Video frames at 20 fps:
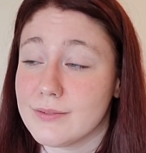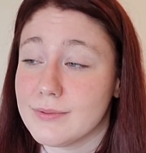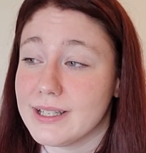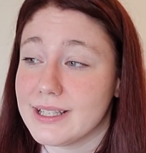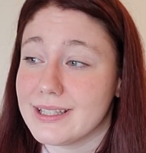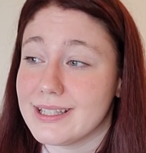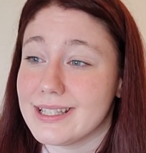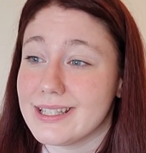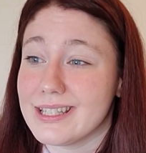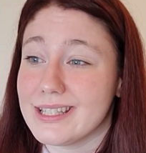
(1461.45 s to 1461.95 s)
from
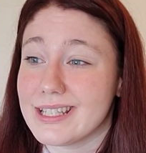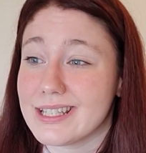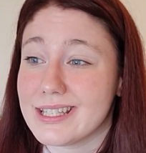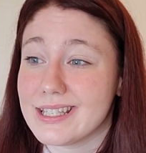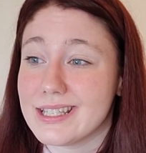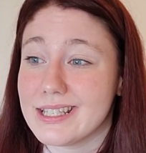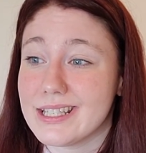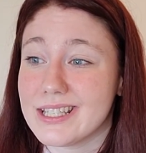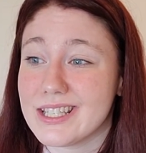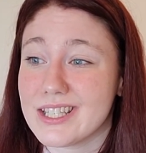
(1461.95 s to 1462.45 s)
like the
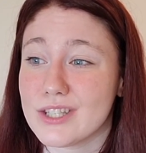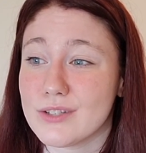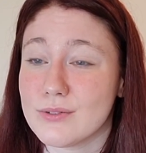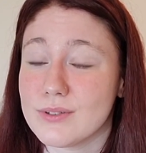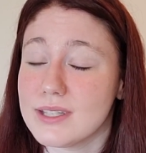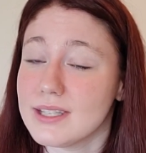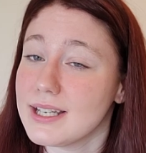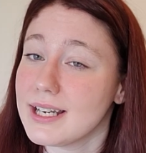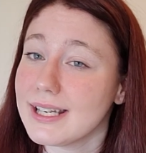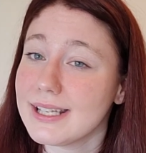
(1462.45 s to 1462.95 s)
60s through
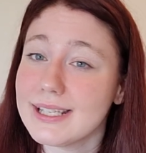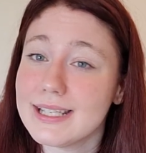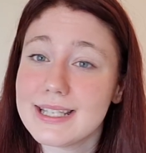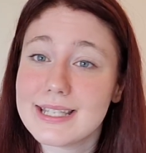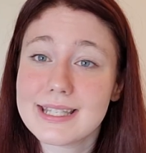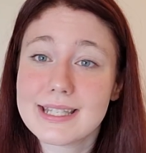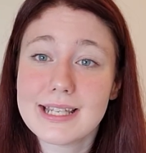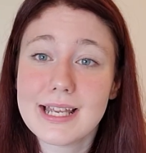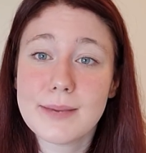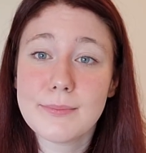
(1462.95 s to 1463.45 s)
the
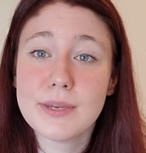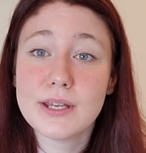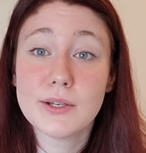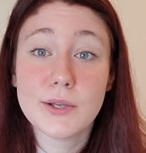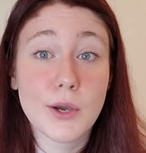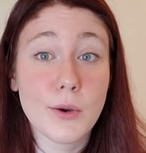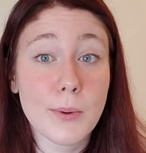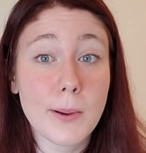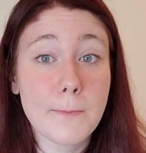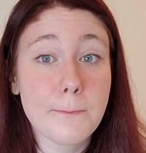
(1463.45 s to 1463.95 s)
90s, let me know,